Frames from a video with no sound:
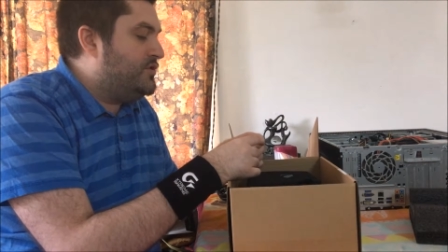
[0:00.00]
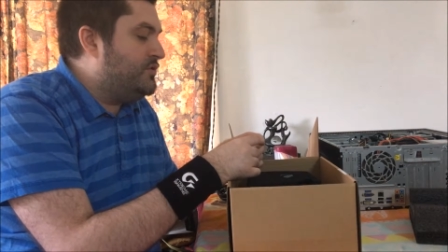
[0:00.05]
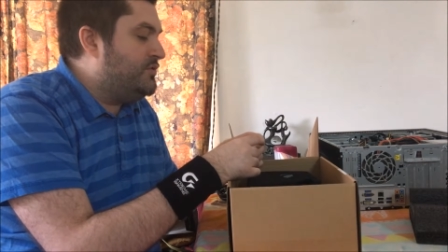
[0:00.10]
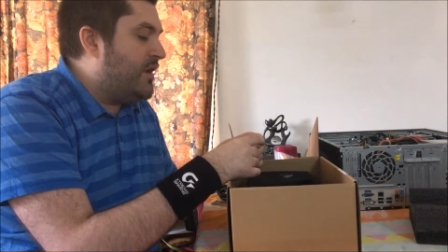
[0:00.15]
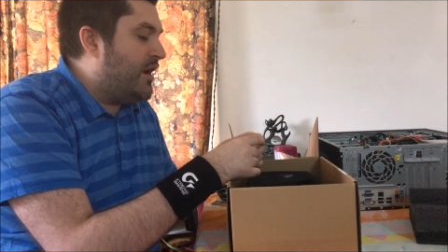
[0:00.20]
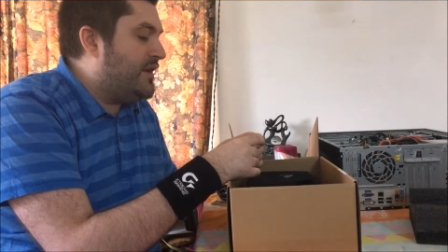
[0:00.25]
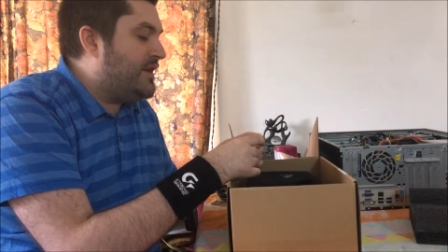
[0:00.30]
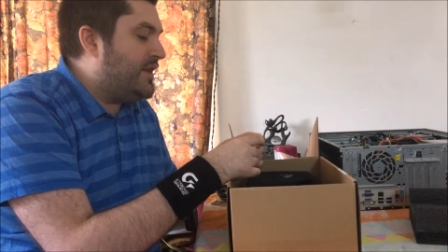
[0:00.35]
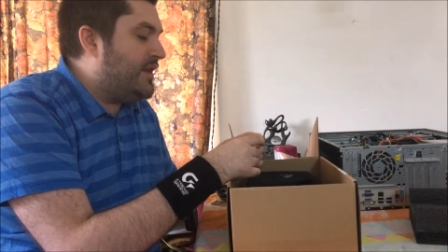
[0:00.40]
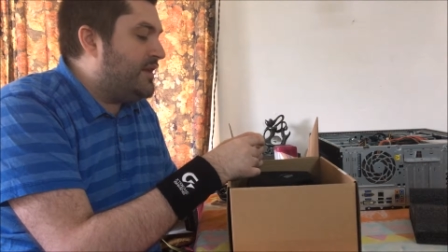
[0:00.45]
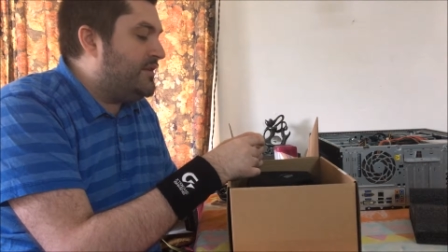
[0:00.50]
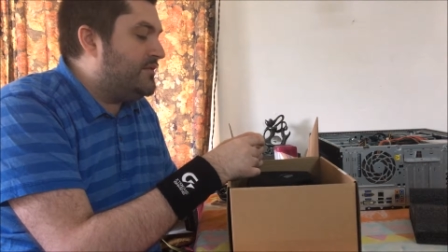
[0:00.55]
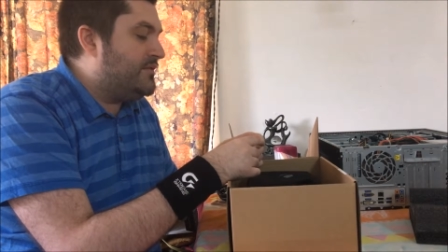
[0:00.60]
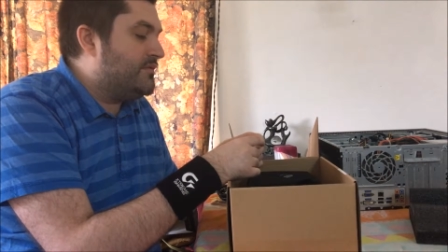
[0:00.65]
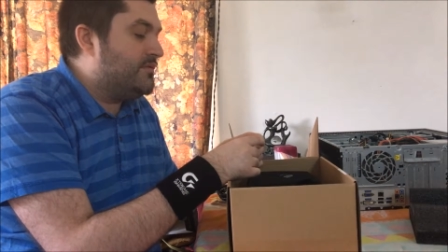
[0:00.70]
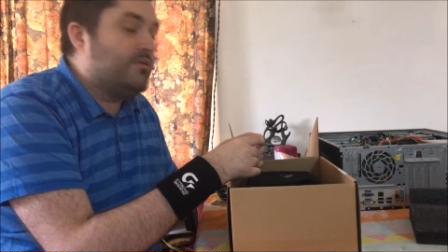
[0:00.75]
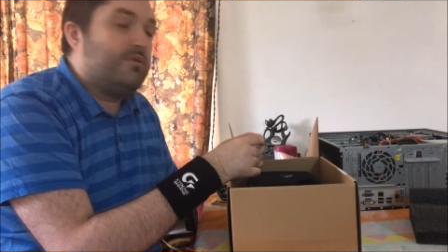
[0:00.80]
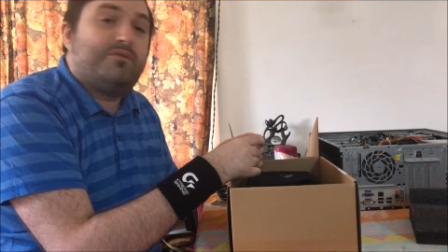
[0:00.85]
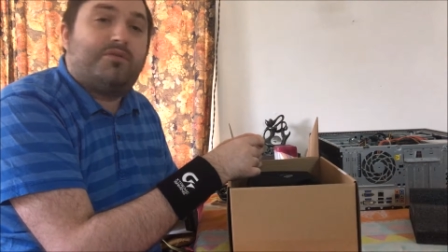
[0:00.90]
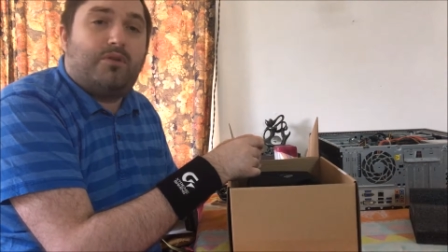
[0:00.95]
Do not eat,
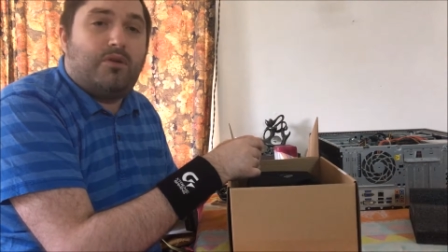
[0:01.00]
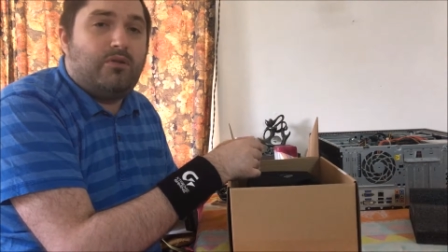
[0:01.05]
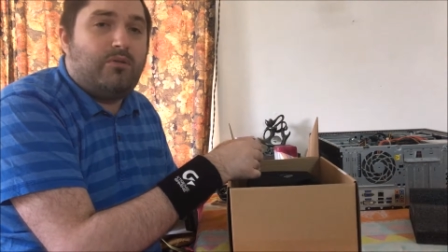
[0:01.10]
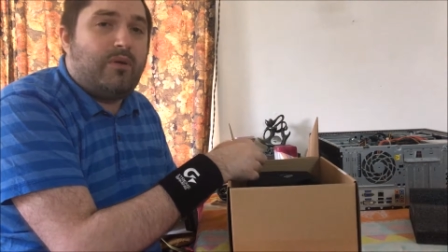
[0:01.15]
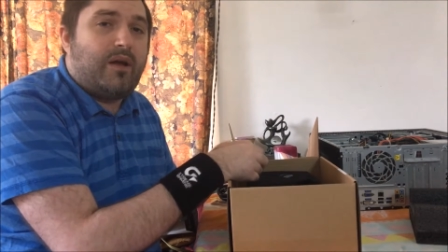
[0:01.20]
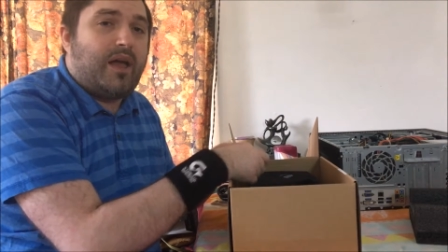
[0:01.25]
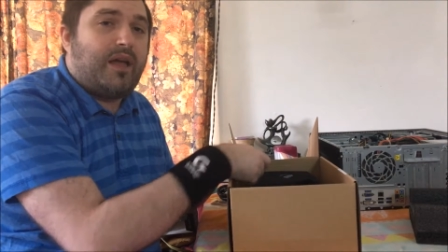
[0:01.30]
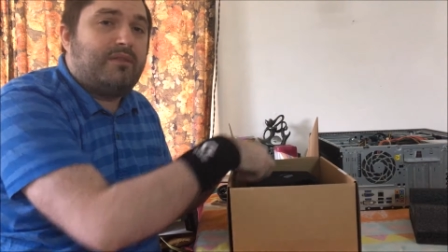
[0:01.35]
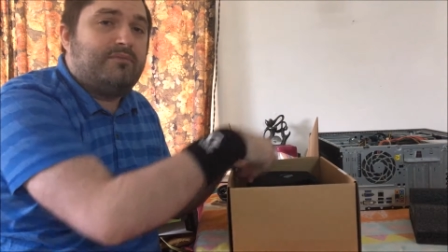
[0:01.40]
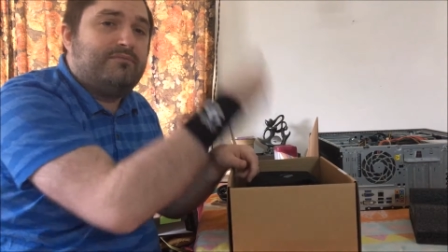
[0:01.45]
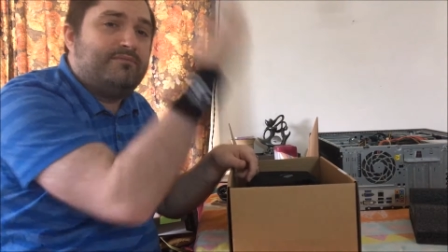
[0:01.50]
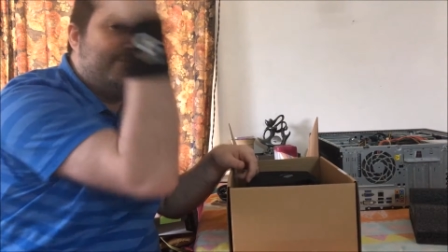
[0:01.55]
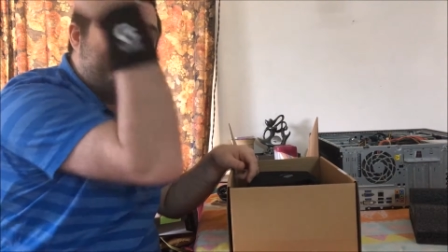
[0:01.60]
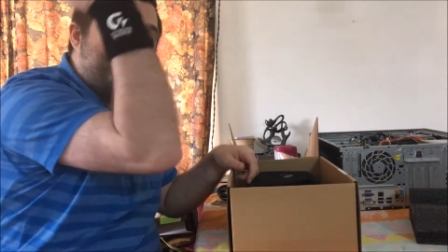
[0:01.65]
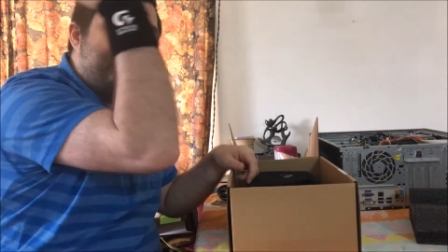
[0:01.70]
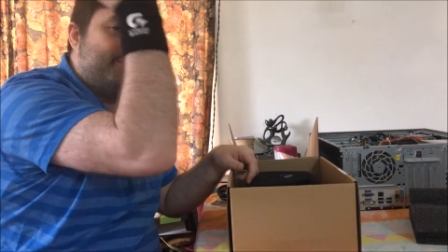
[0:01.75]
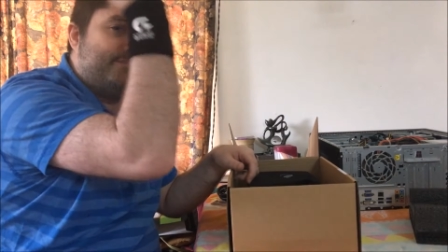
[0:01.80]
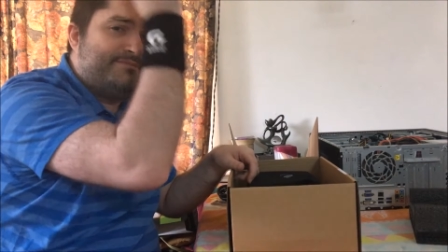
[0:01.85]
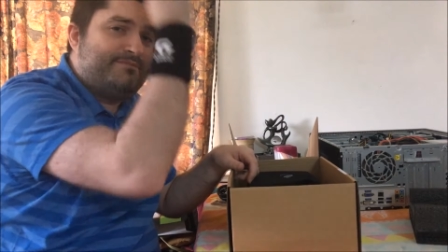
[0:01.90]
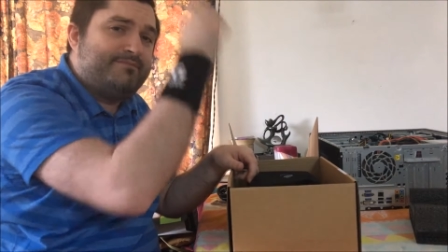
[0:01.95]
throw away.
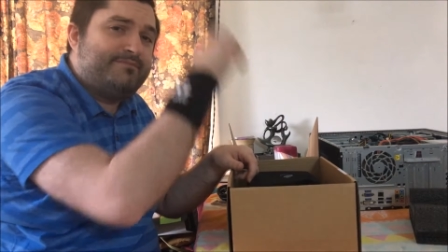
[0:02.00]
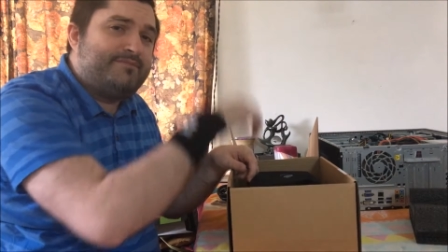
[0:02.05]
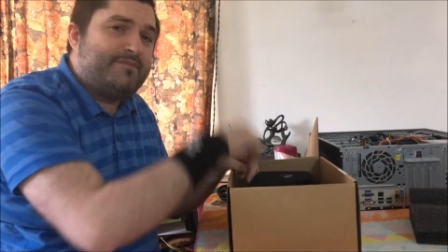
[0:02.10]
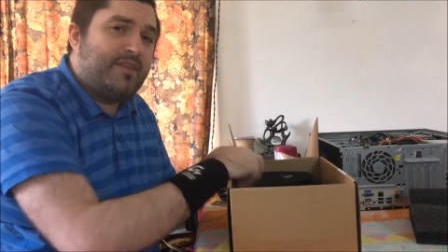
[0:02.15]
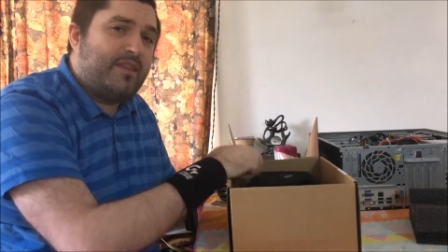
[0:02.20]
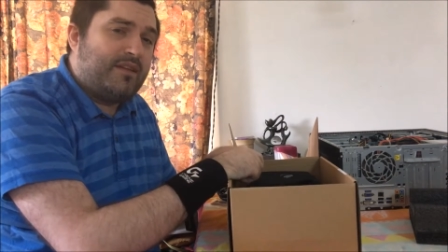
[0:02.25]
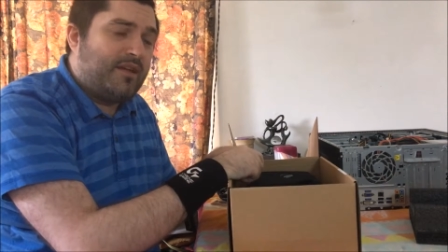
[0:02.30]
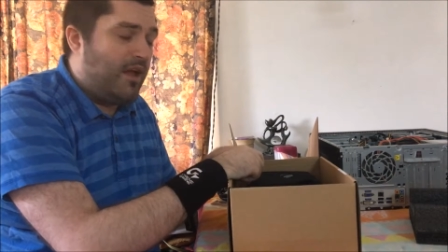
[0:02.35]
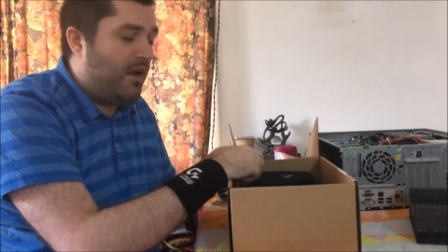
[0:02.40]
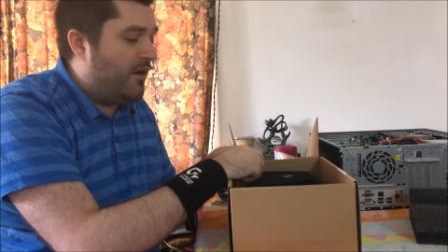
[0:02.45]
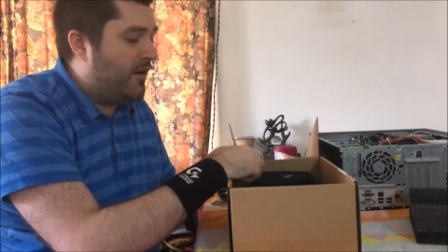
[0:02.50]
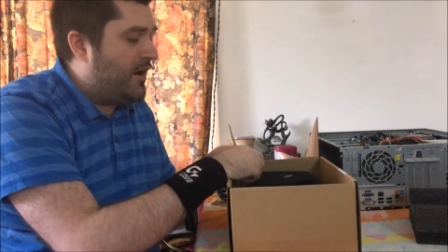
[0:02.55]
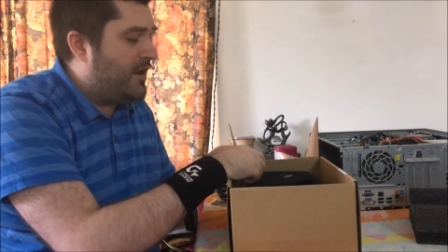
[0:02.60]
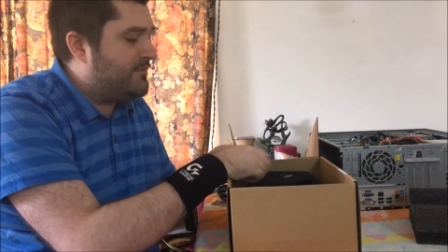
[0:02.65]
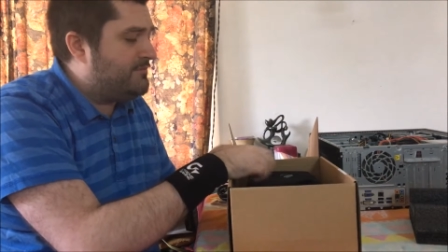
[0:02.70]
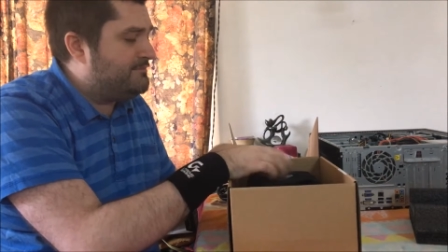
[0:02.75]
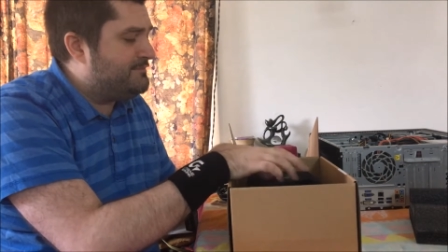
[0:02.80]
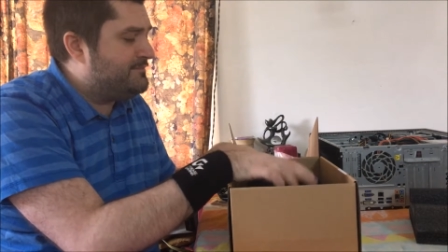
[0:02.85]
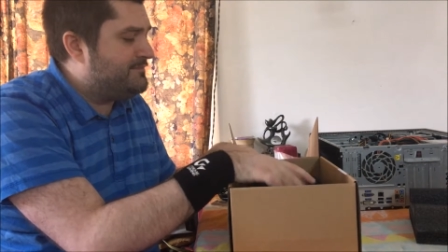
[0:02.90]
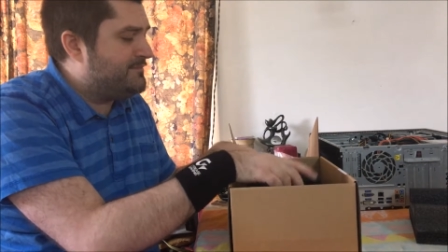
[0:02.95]

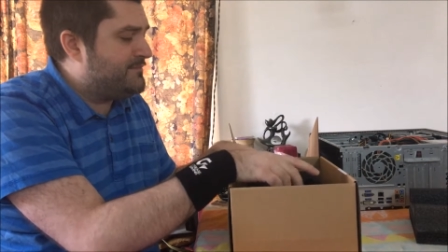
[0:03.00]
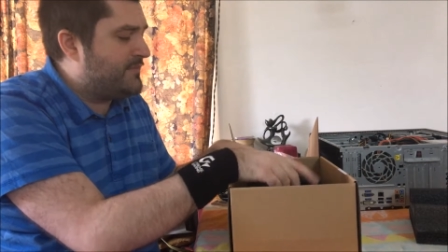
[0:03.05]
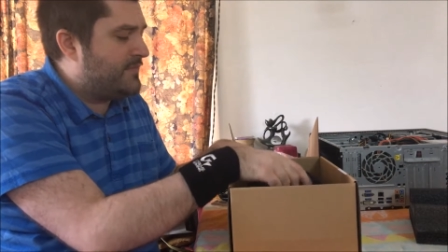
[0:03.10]
Alright,